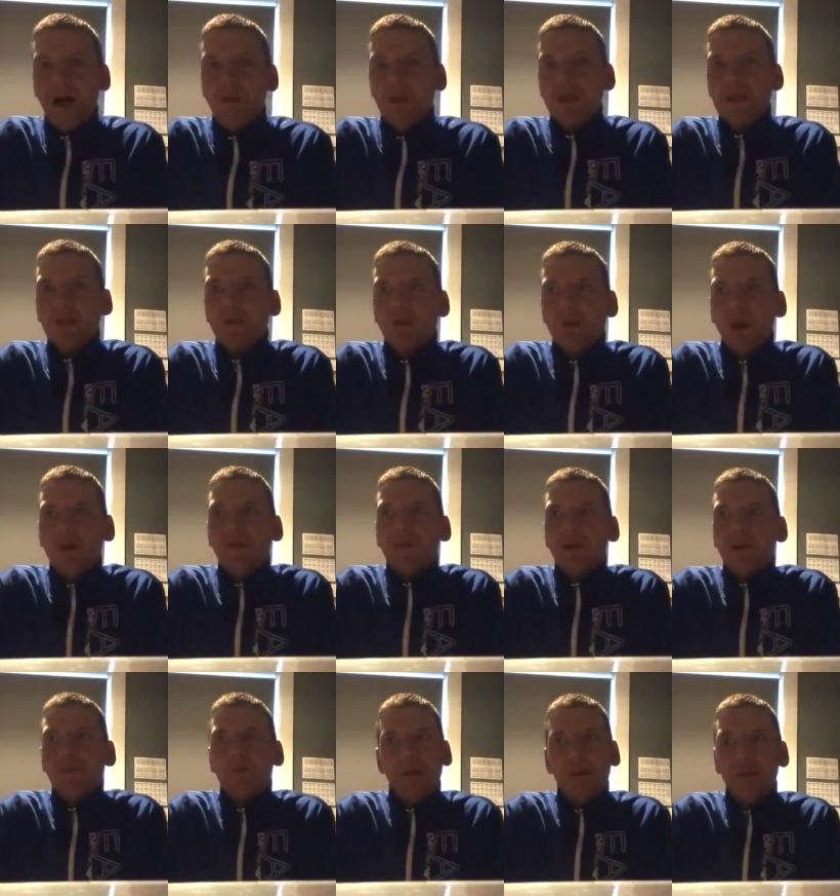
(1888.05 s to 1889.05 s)
I was
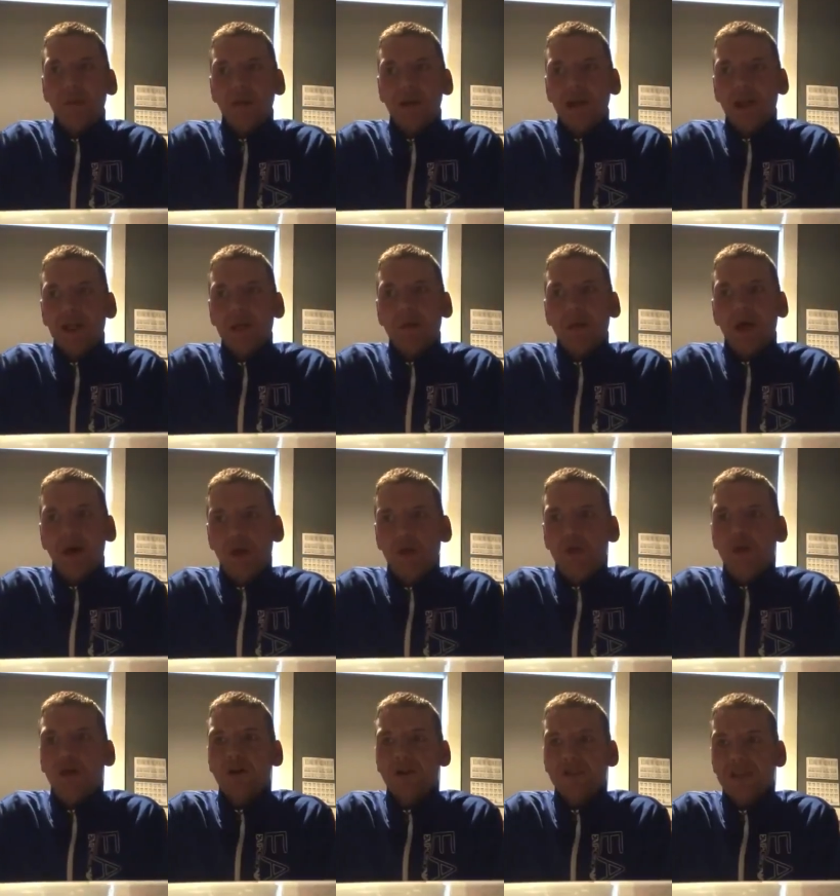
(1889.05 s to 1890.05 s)
wondering, people were asking me, how
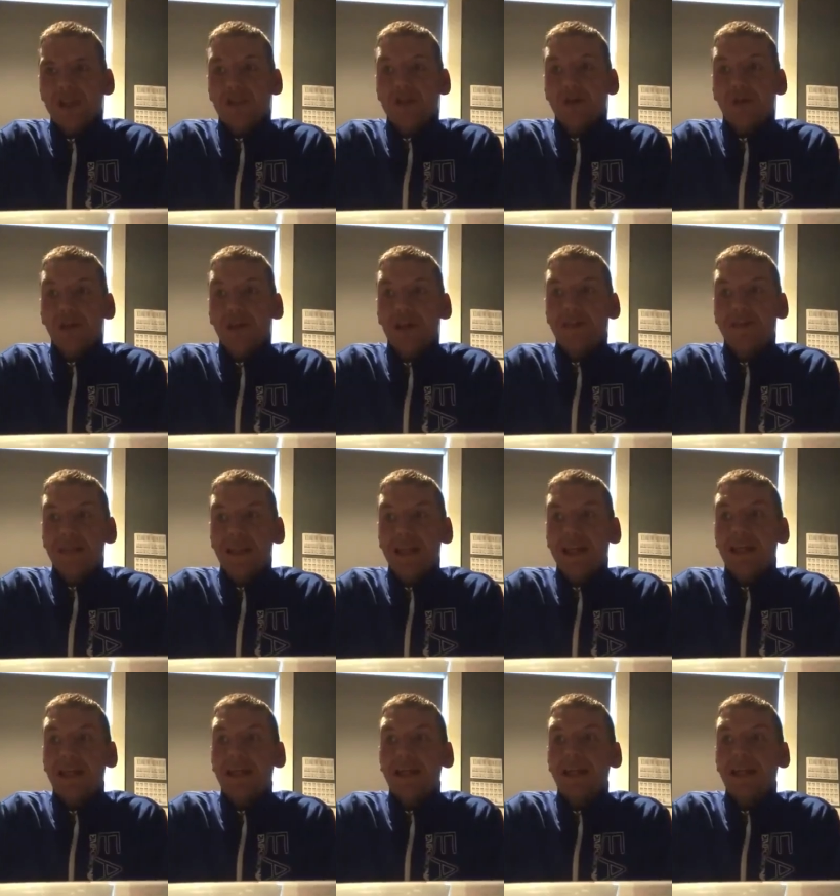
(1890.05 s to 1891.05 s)
long is this going to
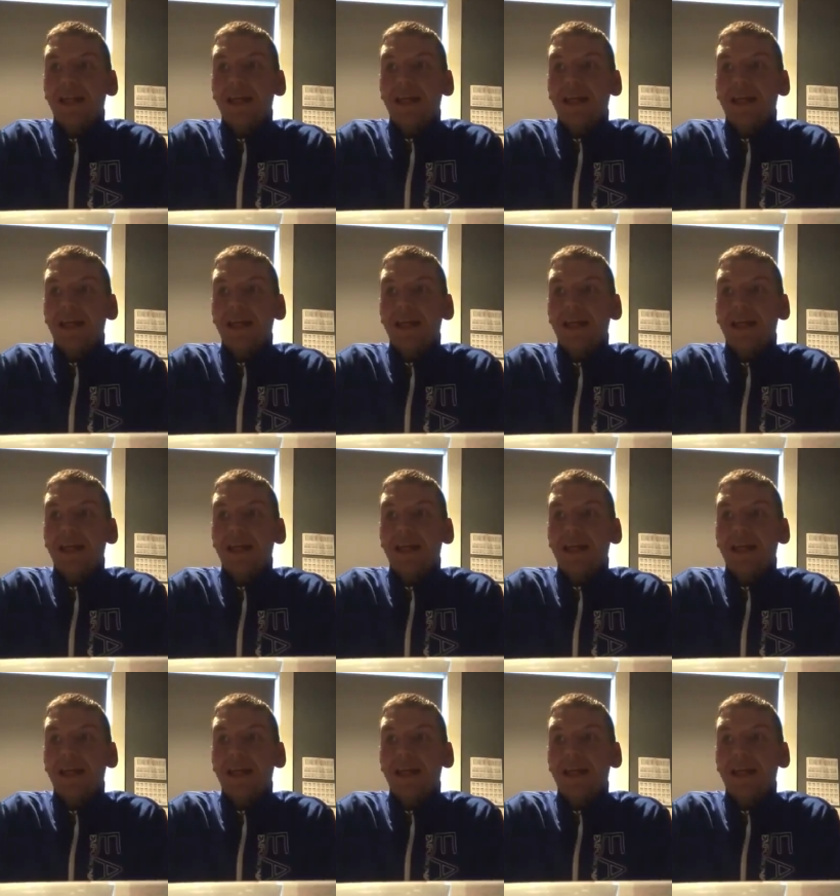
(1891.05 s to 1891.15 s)
take?